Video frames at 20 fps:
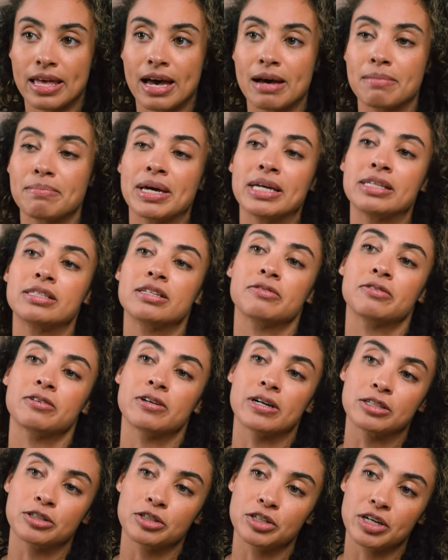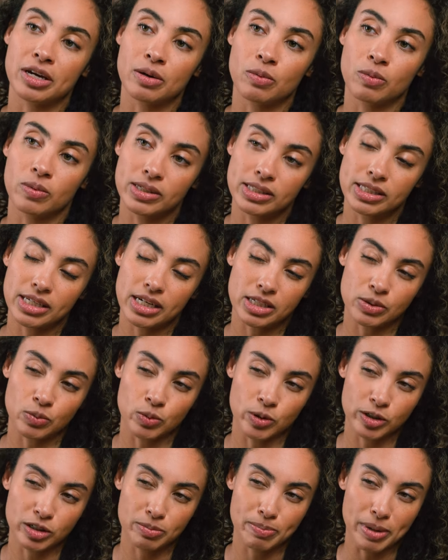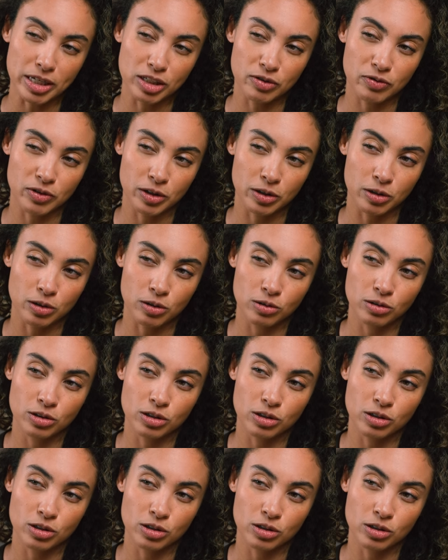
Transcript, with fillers: that may differentiate what size works best for you.